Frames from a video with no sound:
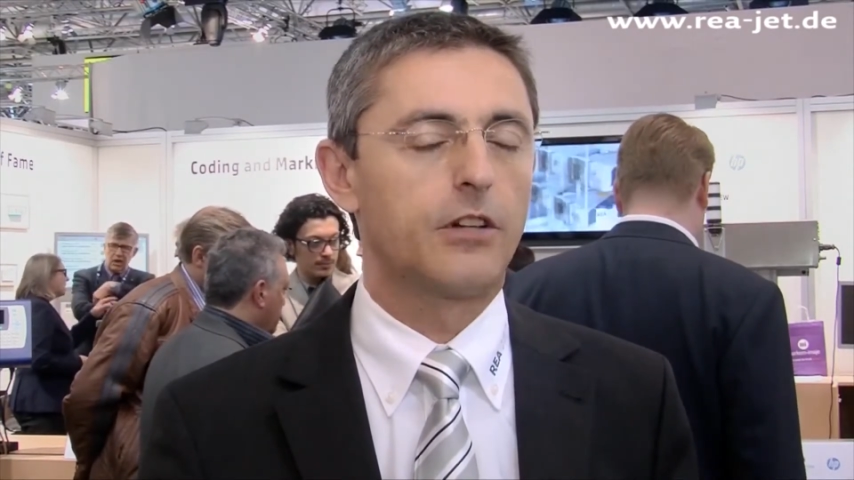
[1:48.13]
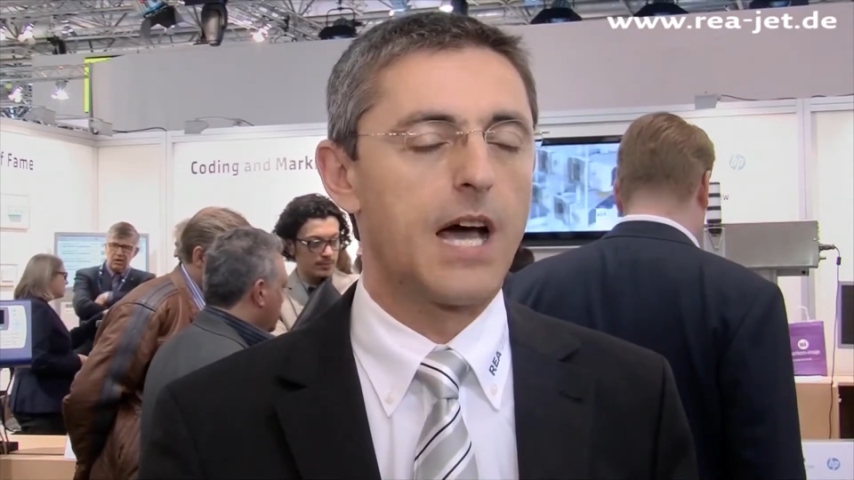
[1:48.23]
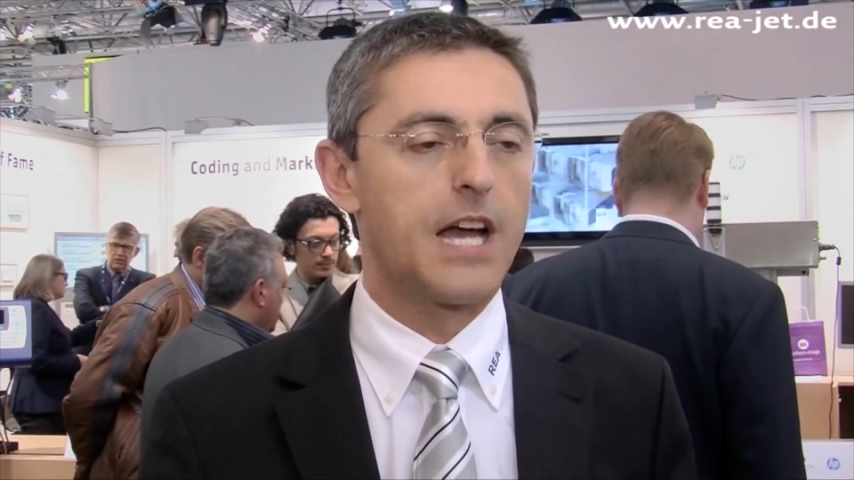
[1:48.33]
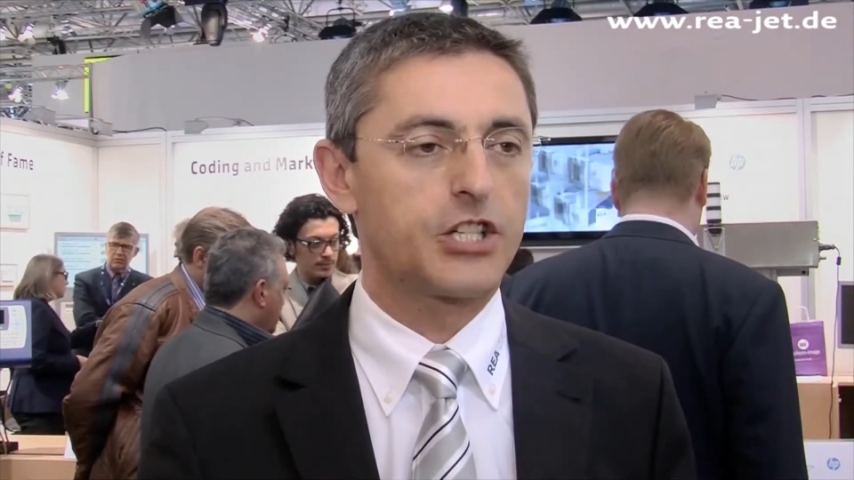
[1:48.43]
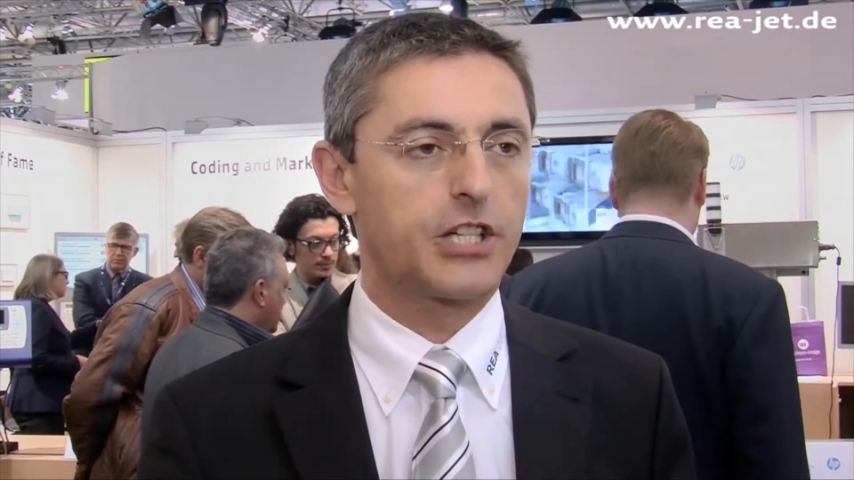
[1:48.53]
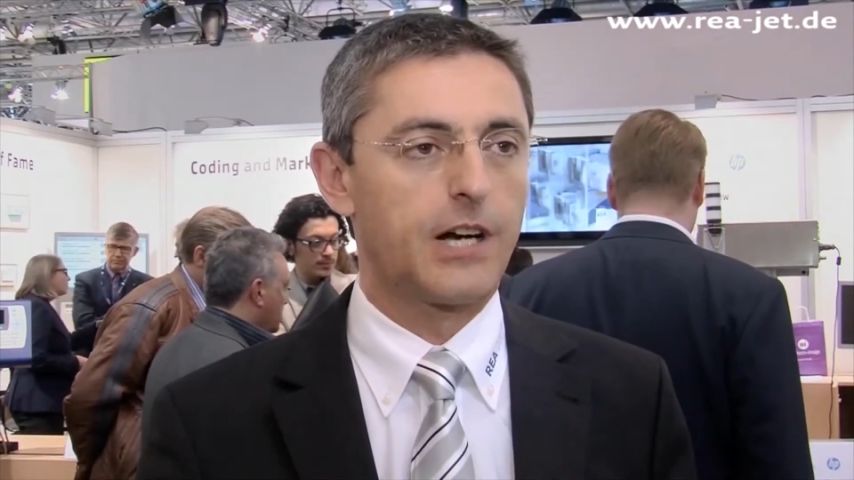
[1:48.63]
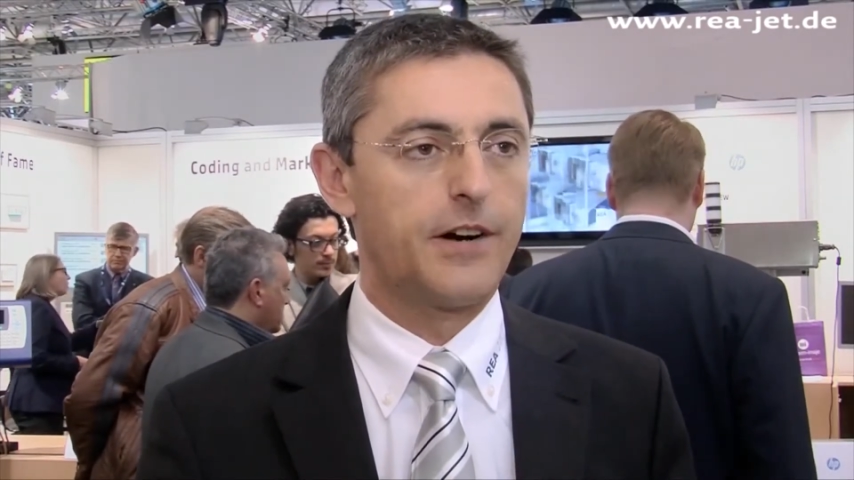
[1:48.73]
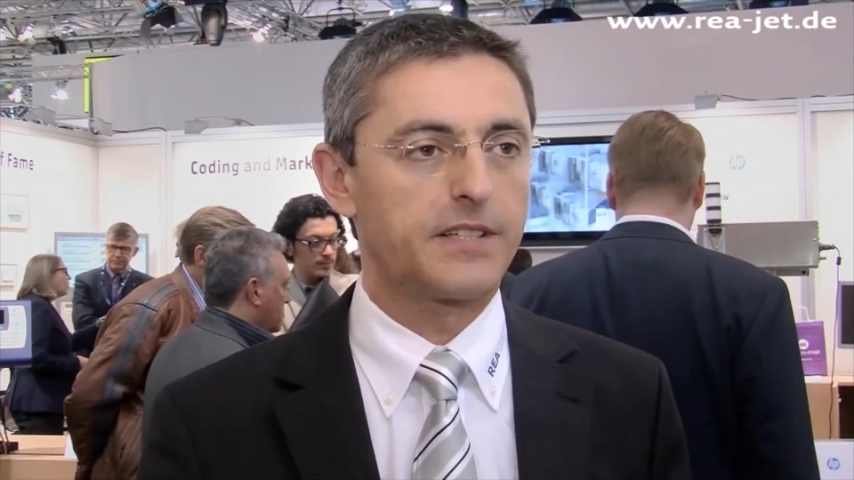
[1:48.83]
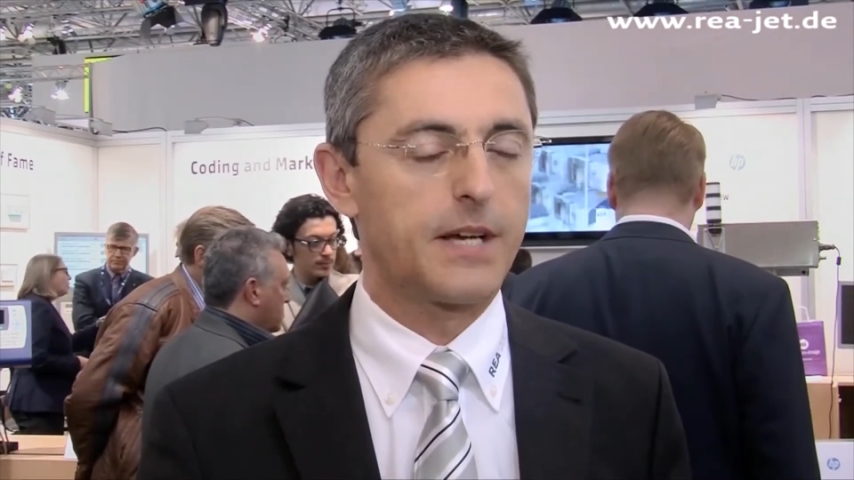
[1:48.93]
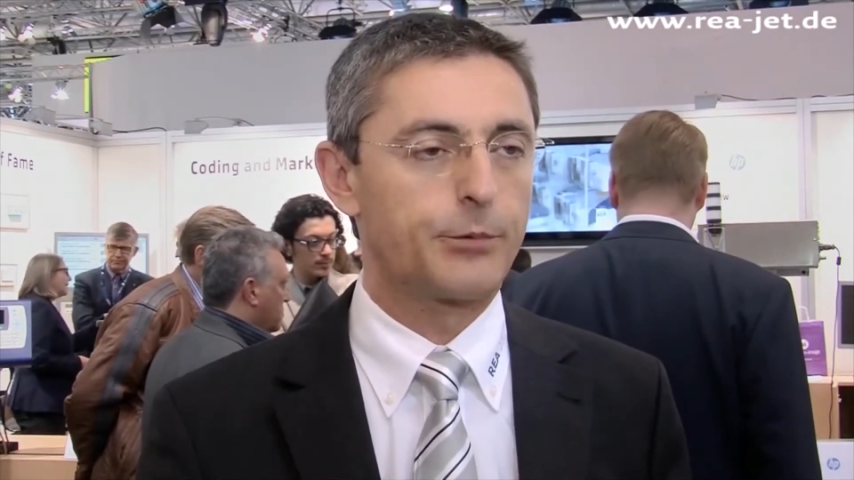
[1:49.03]
large
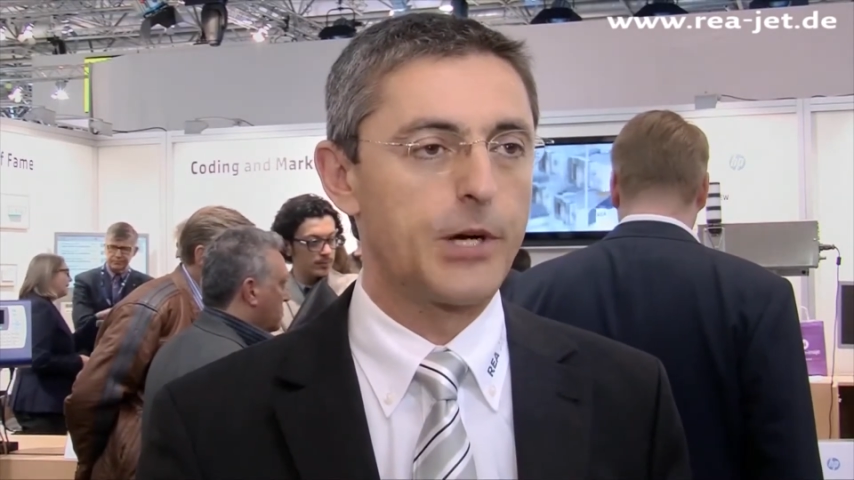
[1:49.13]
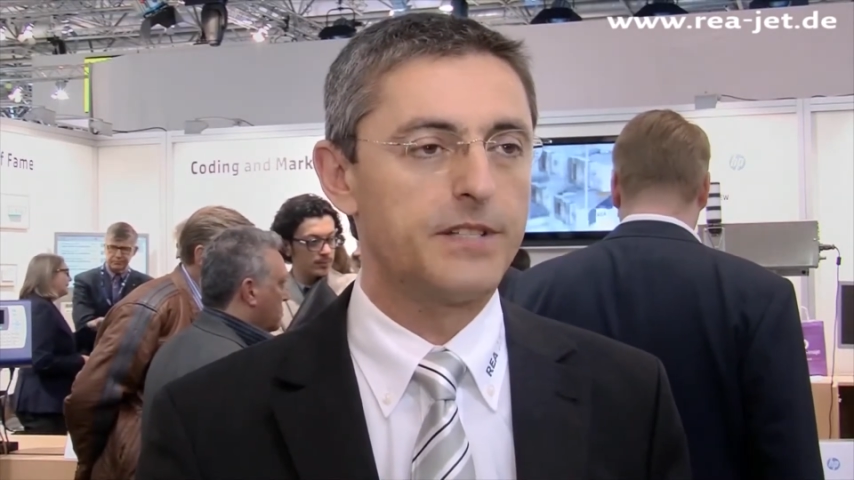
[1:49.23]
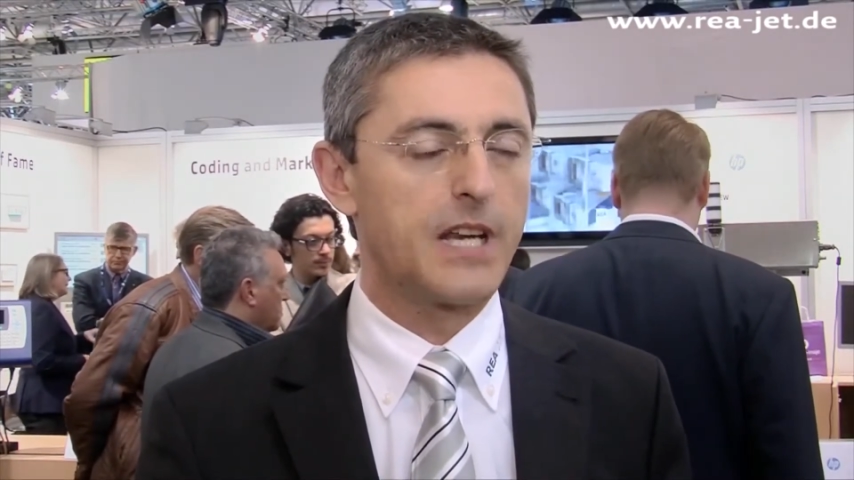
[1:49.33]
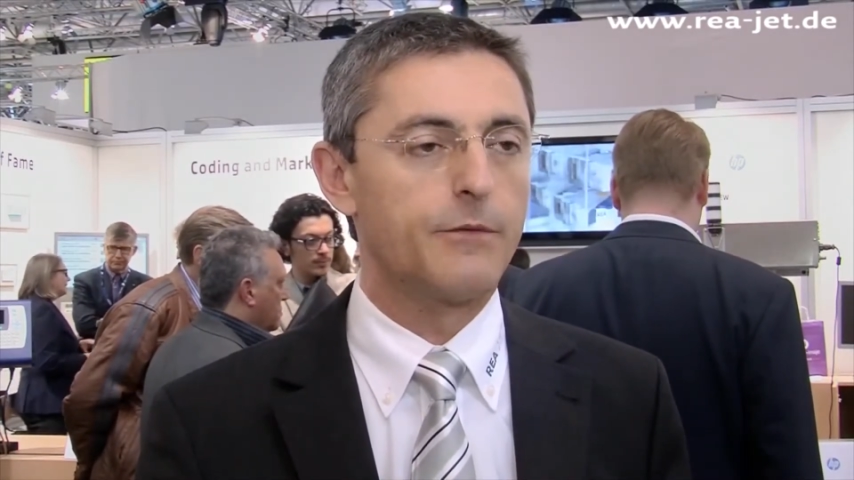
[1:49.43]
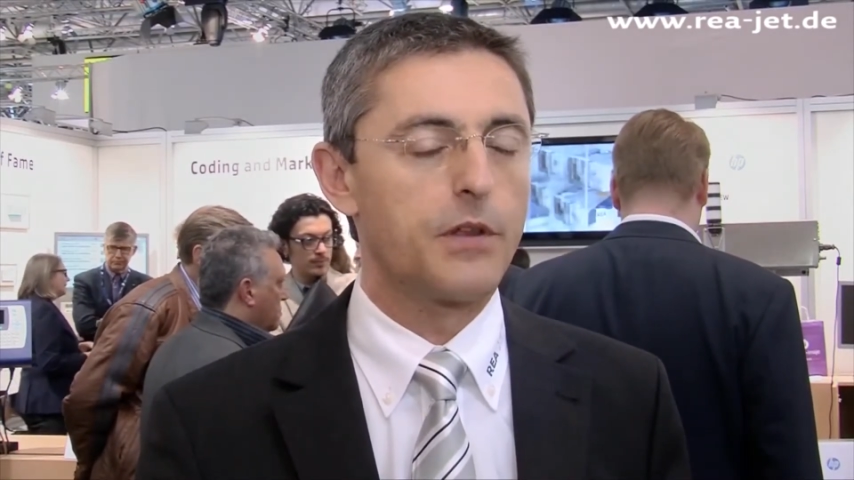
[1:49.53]
character printing